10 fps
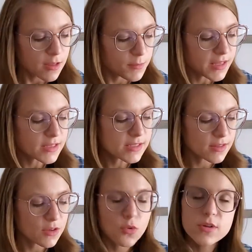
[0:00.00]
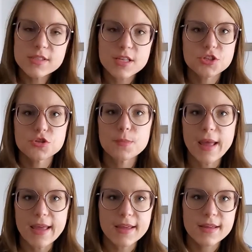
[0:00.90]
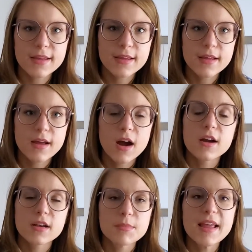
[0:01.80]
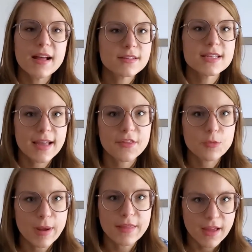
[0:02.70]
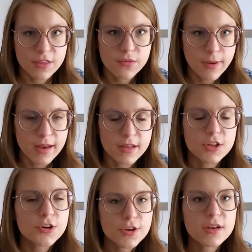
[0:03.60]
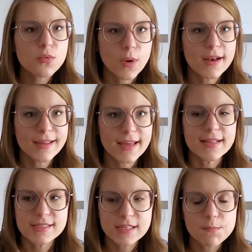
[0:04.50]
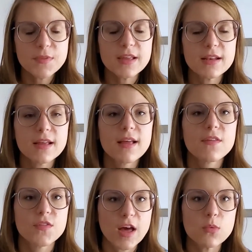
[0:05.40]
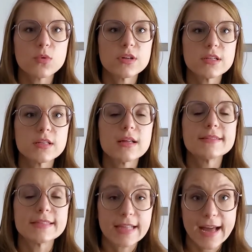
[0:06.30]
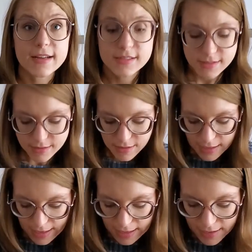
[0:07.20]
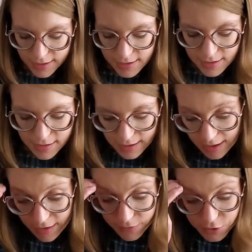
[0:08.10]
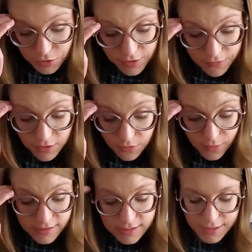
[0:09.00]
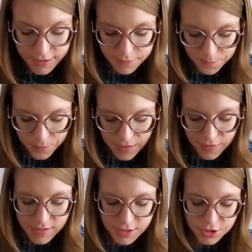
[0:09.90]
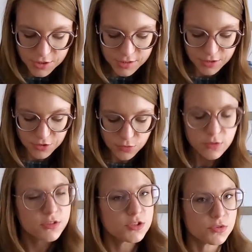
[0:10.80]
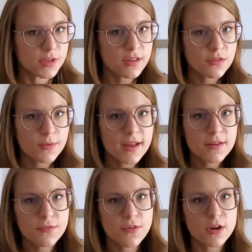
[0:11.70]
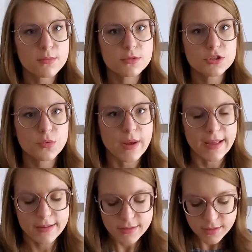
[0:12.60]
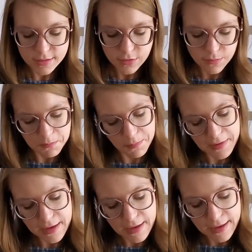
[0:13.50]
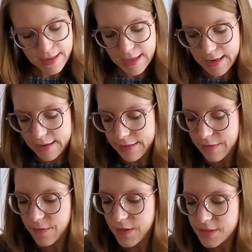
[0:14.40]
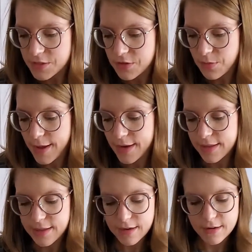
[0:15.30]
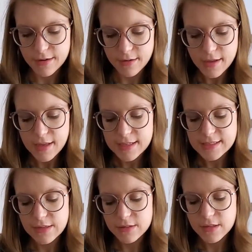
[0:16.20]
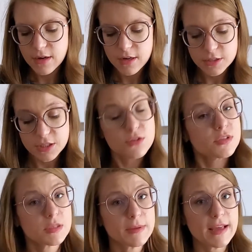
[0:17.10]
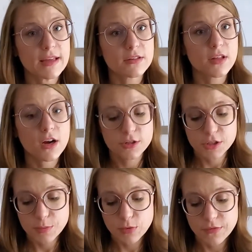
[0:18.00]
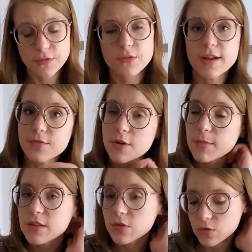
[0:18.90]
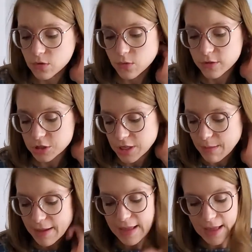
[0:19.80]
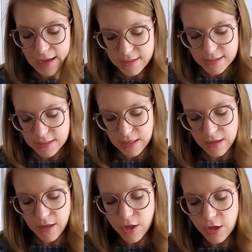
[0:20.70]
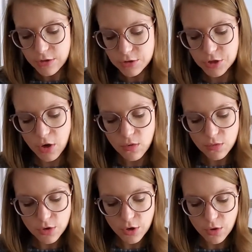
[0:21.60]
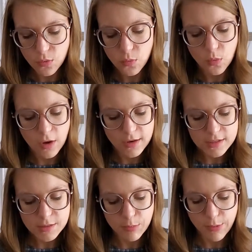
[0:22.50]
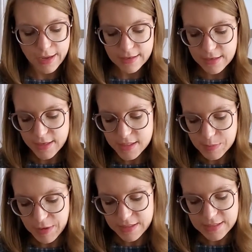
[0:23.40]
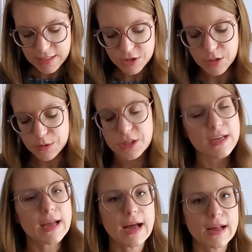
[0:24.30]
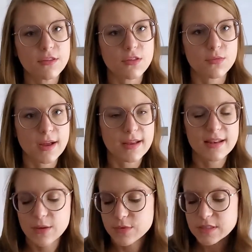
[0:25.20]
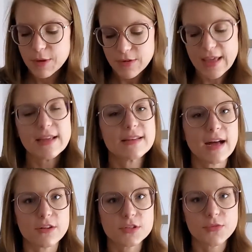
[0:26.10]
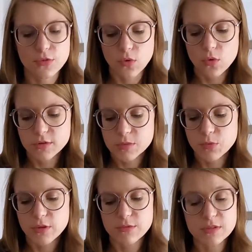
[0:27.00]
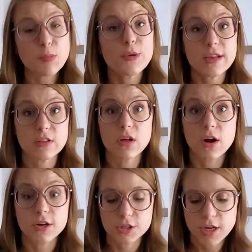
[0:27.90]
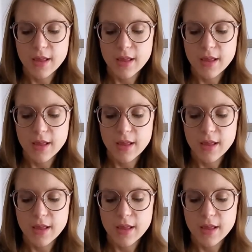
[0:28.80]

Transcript: Because the quilts that you make are going to be held together by that thread. You're going to want to get something that will last. I have 2 different threads here. This is just a dual duty thread from Joann's. And this thread here is used to be a large spool of thread from my local quilt shop. I honestly don't know what brand it is, but it's Egyptian cotton thread. And it was about $8 for the whole spool. It was pretty large.